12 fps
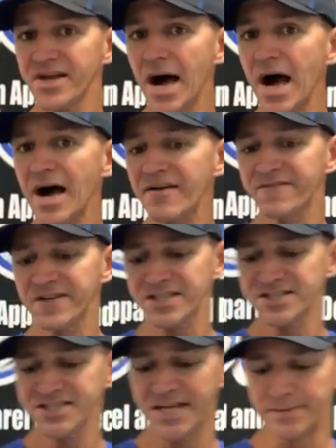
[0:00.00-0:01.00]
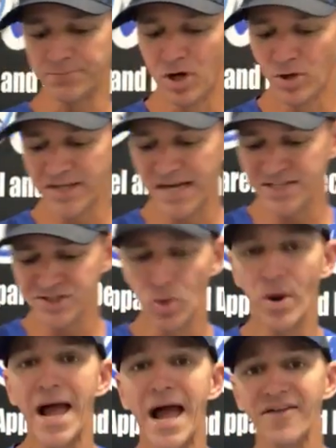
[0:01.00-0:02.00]
the hot fix tape, okay?
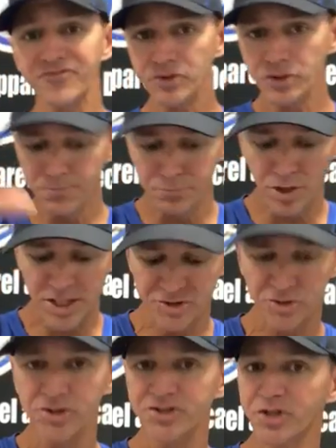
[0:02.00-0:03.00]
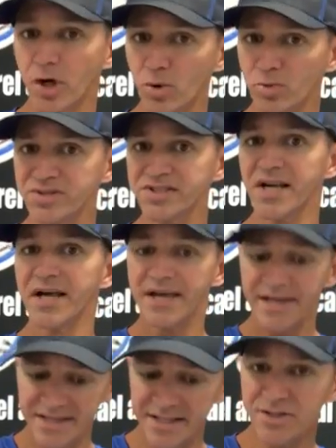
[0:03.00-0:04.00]
So after you brush your stones
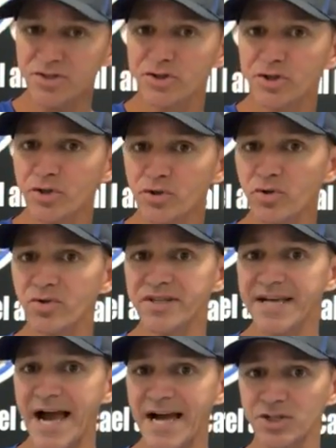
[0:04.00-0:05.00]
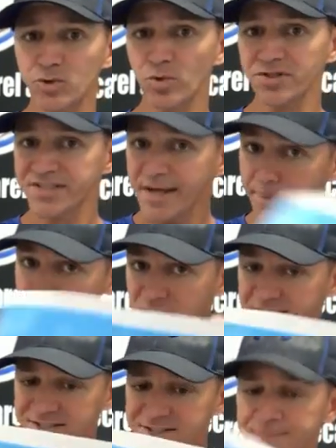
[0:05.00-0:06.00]
into the actual
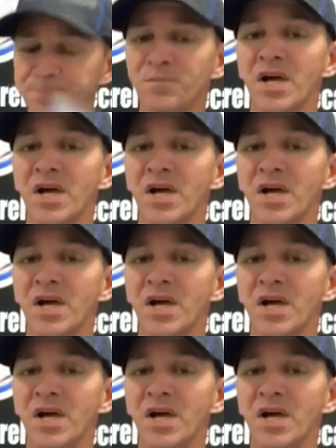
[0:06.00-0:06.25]
templates,